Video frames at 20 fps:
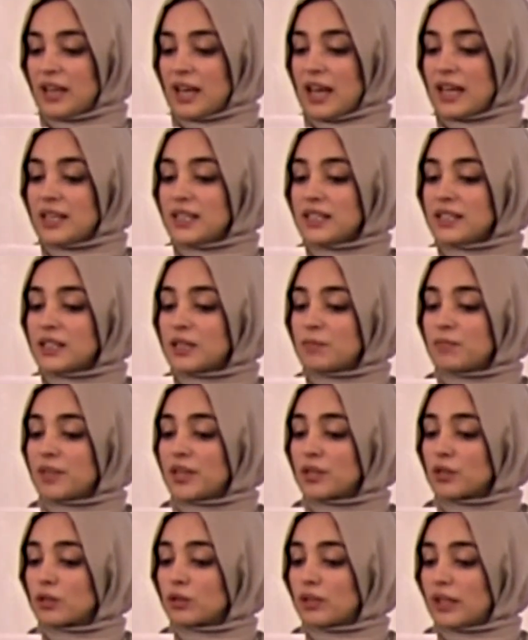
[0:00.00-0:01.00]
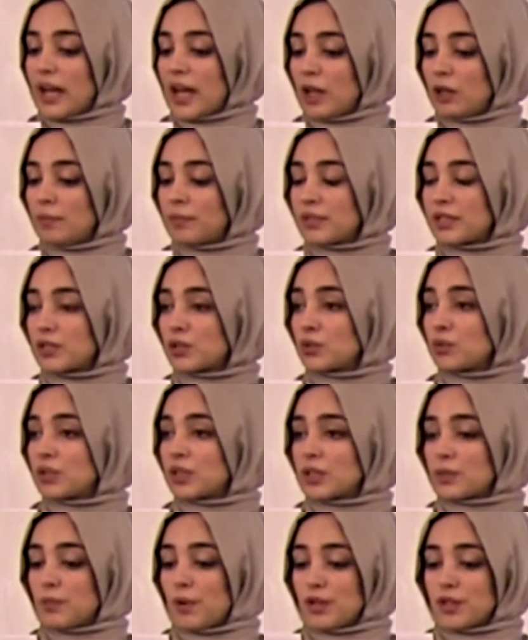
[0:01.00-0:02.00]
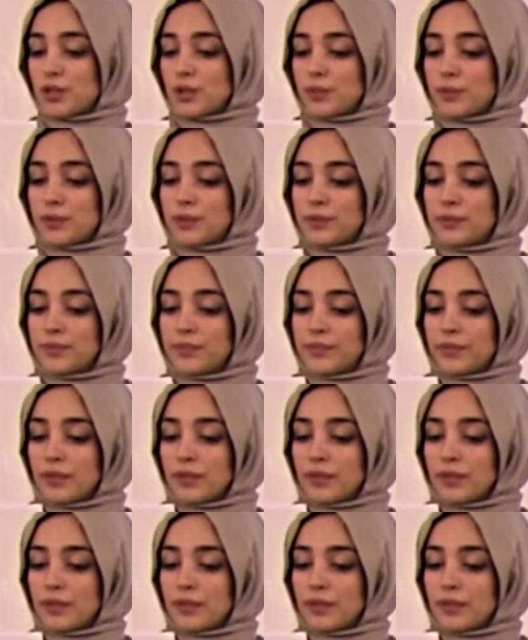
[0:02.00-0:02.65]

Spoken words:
and needed medical help as soon as possible.